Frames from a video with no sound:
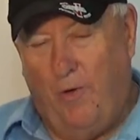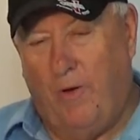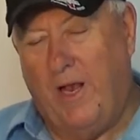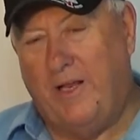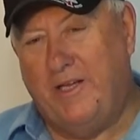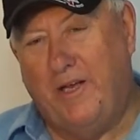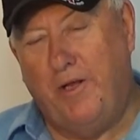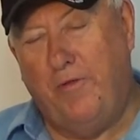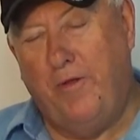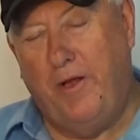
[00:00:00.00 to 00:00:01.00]
Well, I'll tell
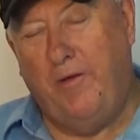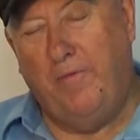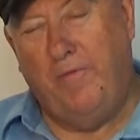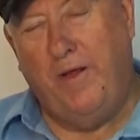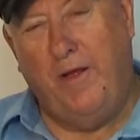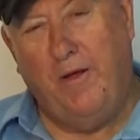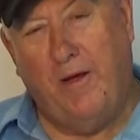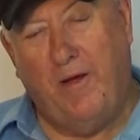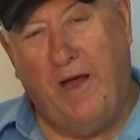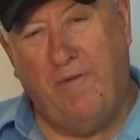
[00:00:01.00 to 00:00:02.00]
you, the, the
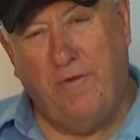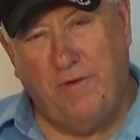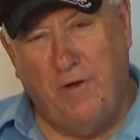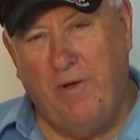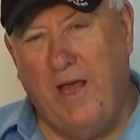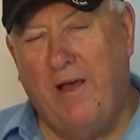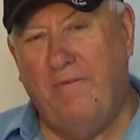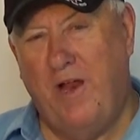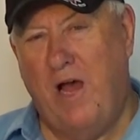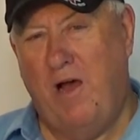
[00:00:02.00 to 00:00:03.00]
uh, effort that we
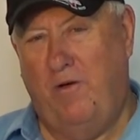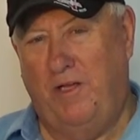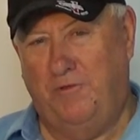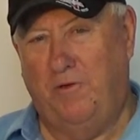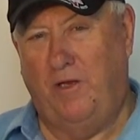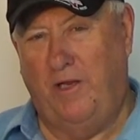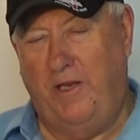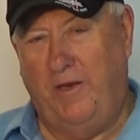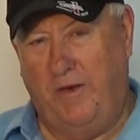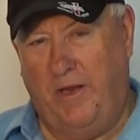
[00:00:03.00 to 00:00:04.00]
have now has
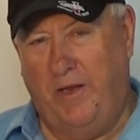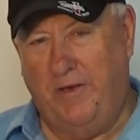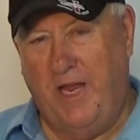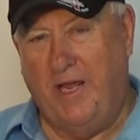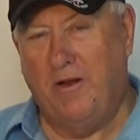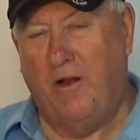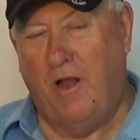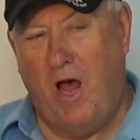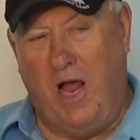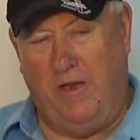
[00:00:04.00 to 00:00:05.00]
really uh, taken a
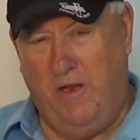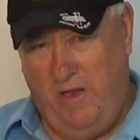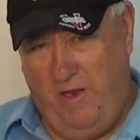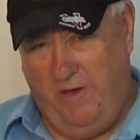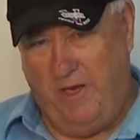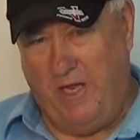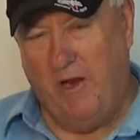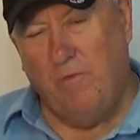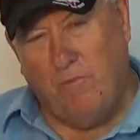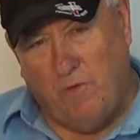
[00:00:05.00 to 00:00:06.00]
lot to
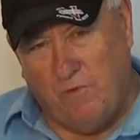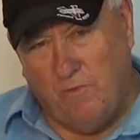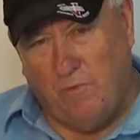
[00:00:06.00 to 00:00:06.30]
get what,